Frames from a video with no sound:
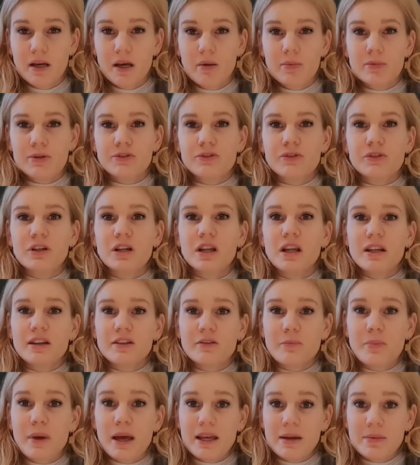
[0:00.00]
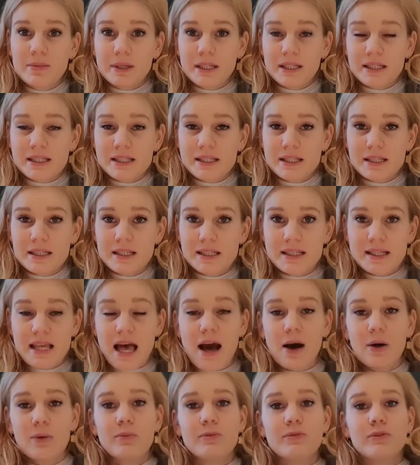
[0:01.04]
But for a lot of babies it is
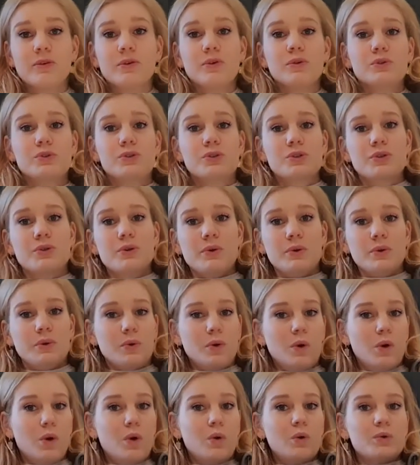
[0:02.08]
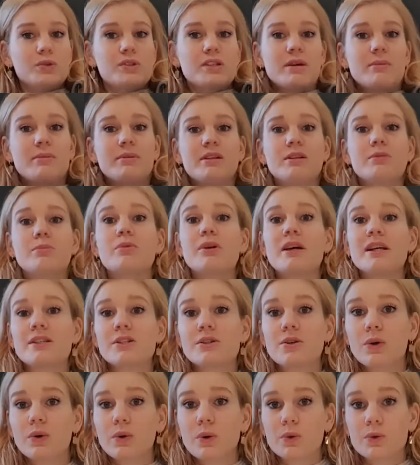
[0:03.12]
helpful to hold them in the breast
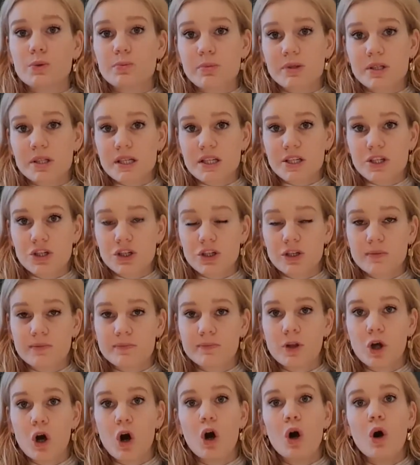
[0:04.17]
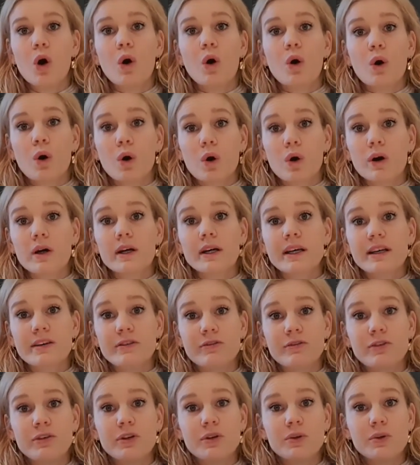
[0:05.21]
hold position, or
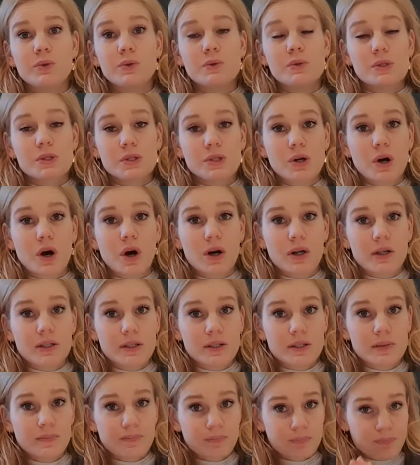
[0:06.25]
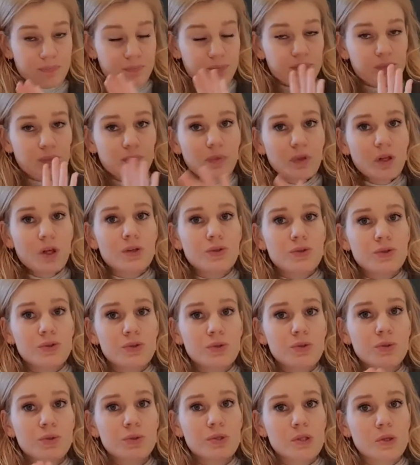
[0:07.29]
if you start
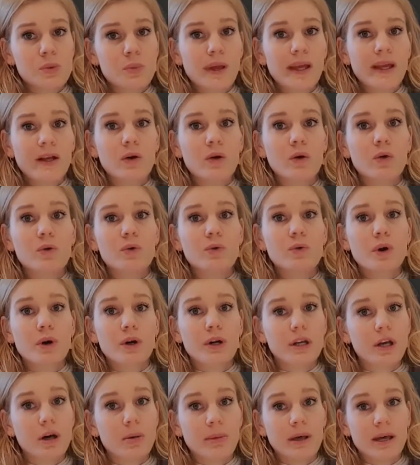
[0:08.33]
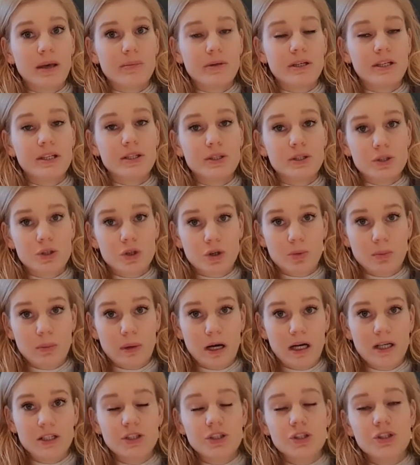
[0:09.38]
to swing or rock your baby too
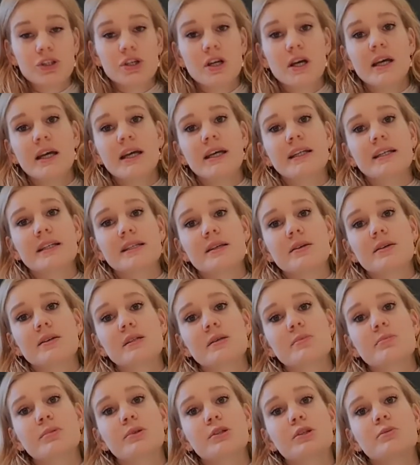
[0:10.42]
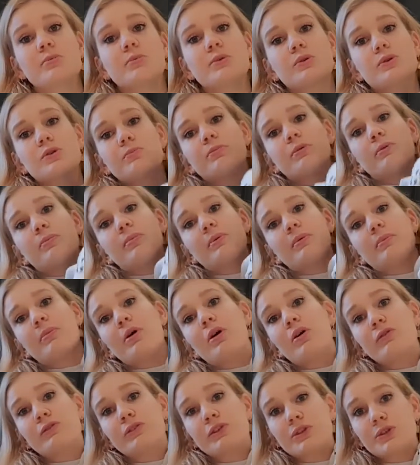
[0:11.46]
much, it is also possible to pop him
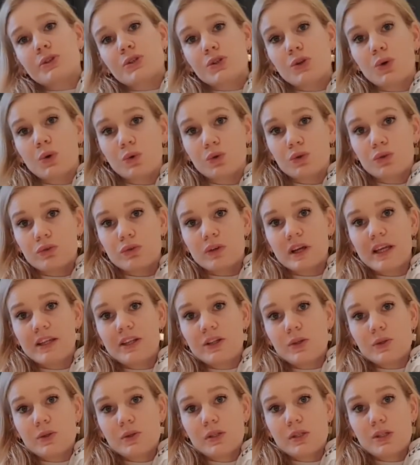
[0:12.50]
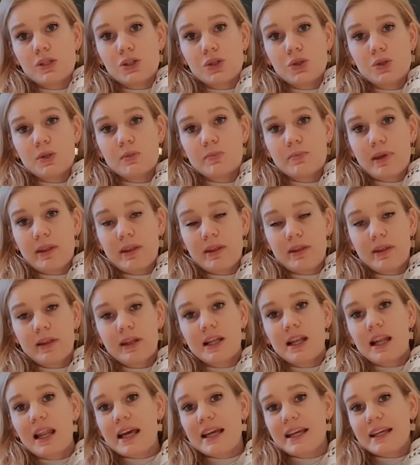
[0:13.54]
over your shoulder and use the Shush method
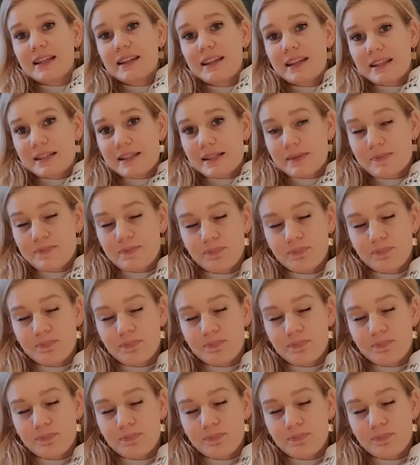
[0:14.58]
like this.